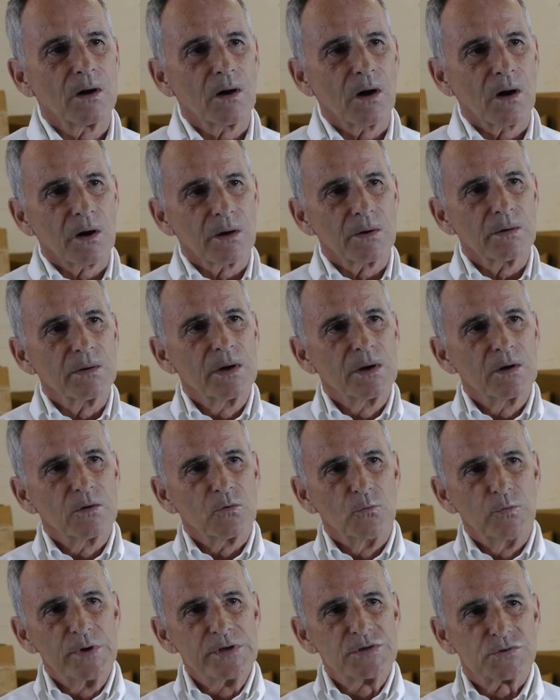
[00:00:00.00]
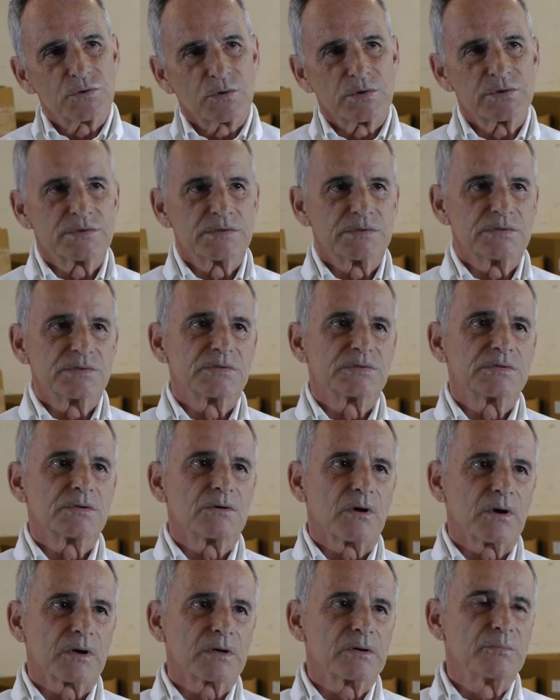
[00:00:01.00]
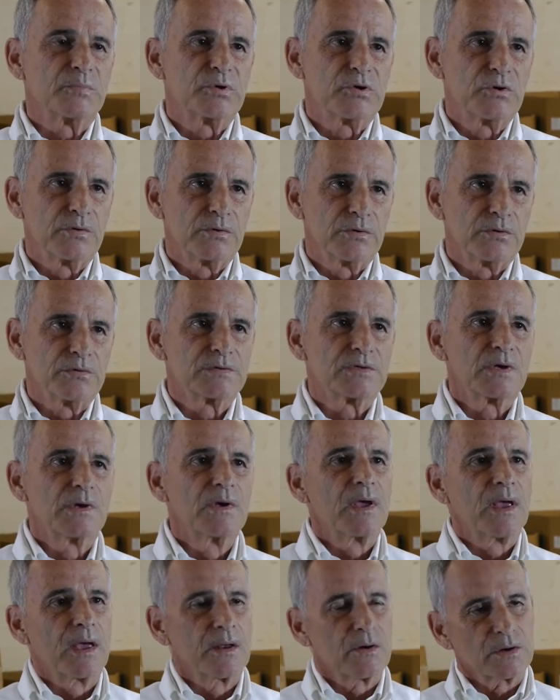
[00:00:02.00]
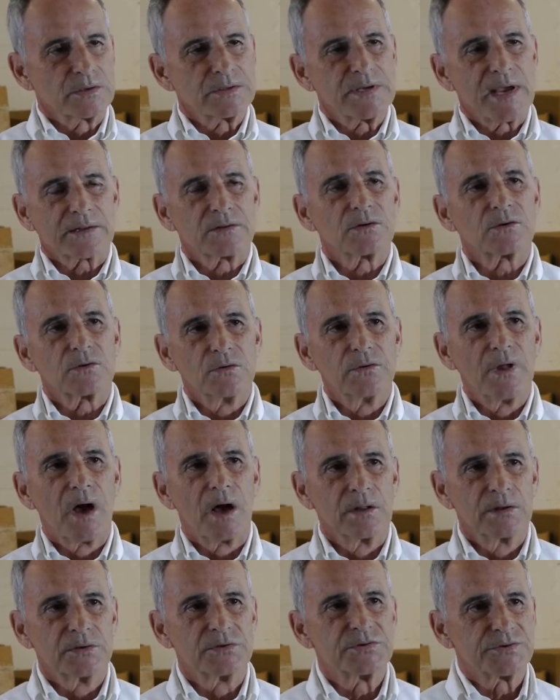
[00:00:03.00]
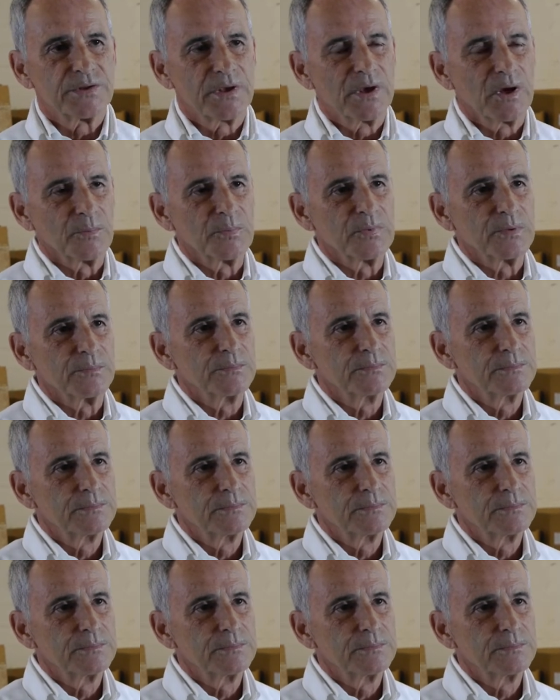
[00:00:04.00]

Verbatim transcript: our resources, our computers, and our technical knowledge to help them.